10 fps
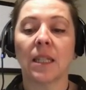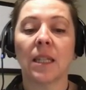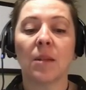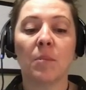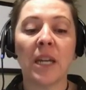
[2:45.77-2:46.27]

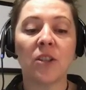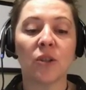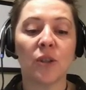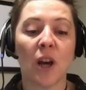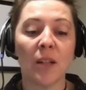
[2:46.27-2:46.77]
MAiD
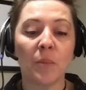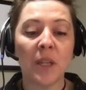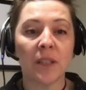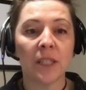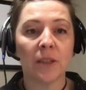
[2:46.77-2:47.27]
should not be
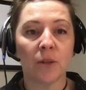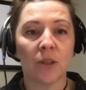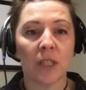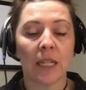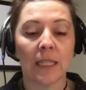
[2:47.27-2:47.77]
a
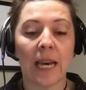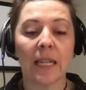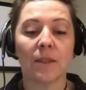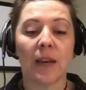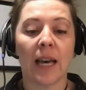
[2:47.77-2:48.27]
solution to lack
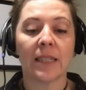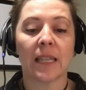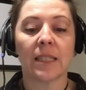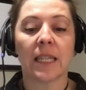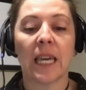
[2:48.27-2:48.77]
of
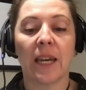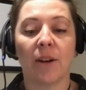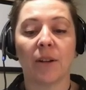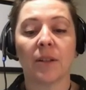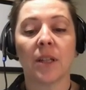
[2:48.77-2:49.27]
access to
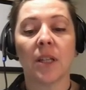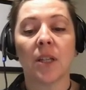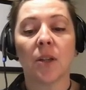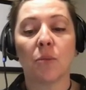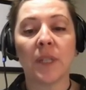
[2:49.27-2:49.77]
care.
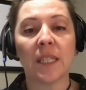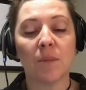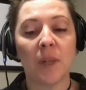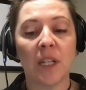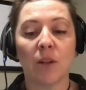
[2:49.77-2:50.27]
Recent
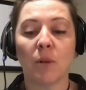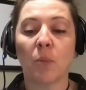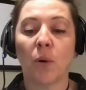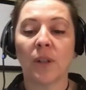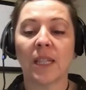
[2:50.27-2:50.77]
media
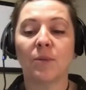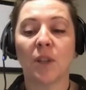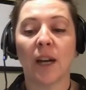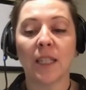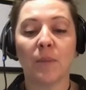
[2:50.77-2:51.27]
reports have
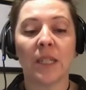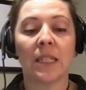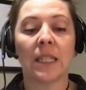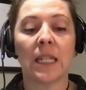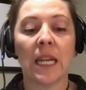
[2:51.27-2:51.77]
documented
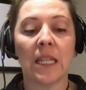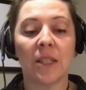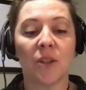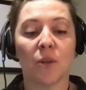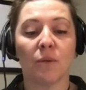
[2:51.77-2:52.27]

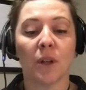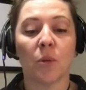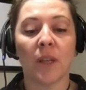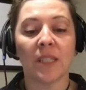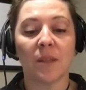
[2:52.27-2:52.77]
Canadians who have
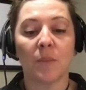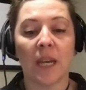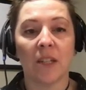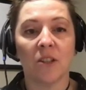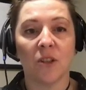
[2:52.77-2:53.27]
requested
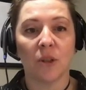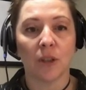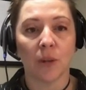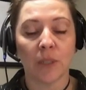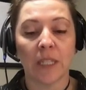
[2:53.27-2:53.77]
MAiD due to
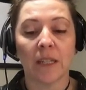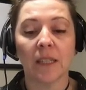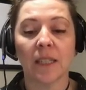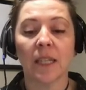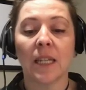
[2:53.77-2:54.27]
loneliness,
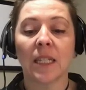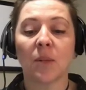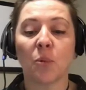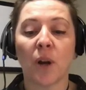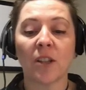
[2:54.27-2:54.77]

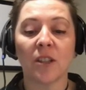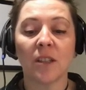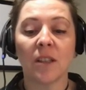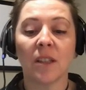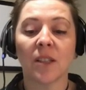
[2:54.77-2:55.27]

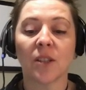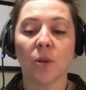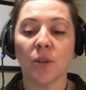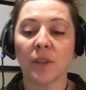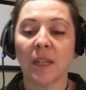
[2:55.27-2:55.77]
depression,
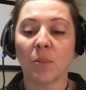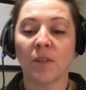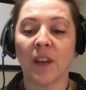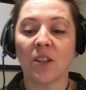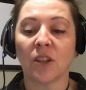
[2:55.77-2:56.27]
social
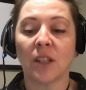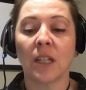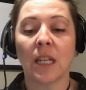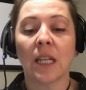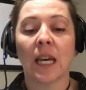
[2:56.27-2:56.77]
deprivation,
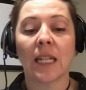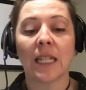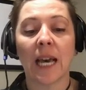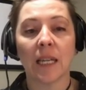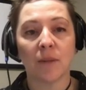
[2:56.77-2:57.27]
and
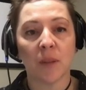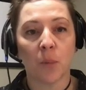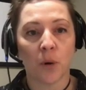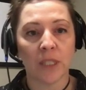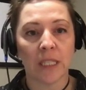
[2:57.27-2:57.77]
lack of
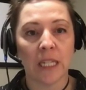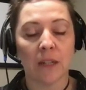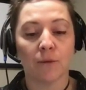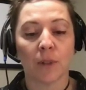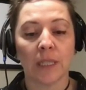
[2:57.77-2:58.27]
supports
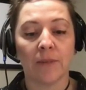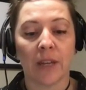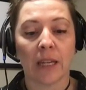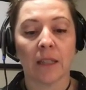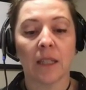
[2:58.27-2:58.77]
needed for living.